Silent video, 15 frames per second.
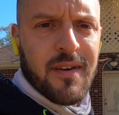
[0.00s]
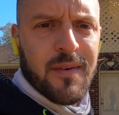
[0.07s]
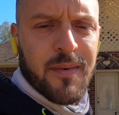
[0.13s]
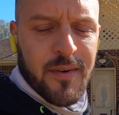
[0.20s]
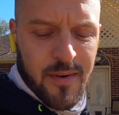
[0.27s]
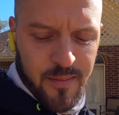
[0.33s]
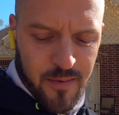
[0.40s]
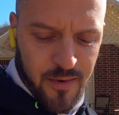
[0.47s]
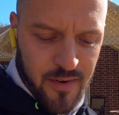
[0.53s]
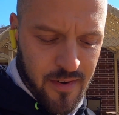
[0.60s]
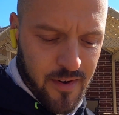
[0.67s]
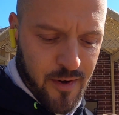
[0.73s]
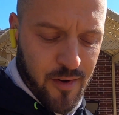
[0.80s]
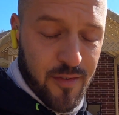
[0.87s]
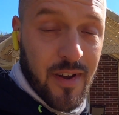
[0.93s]
I don't want him
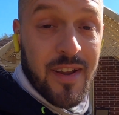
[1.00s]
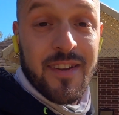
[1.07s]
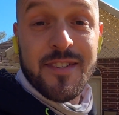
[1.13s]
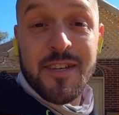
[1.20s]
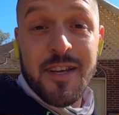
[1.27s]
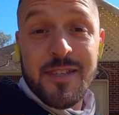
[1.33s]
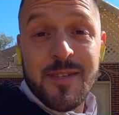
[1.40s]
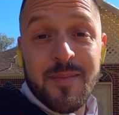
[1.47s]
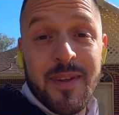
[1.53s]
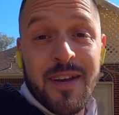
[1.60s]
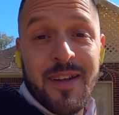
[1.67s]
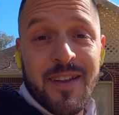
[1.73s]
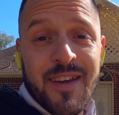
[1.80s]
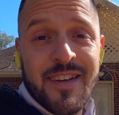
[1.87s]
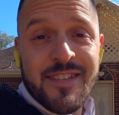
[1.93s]
running off. I had to chase him
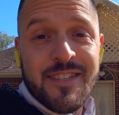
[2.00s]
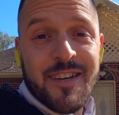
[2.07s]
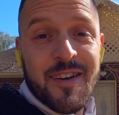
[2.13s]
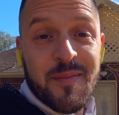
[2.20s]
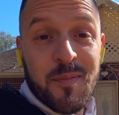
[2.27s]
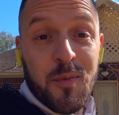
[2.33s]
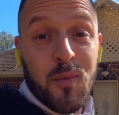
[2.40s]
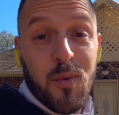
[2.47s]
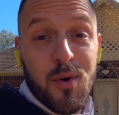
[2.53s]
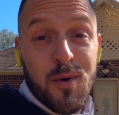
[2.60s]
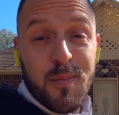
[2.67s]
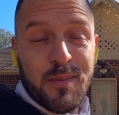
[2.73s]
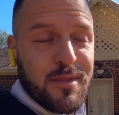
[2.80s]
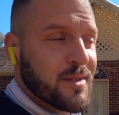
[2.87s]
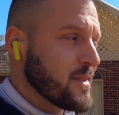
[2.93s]
down last time.
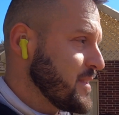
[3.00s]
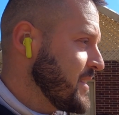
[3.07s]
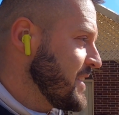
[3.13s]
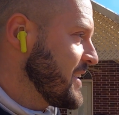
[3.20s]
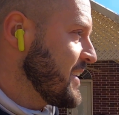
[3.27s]
Whoops.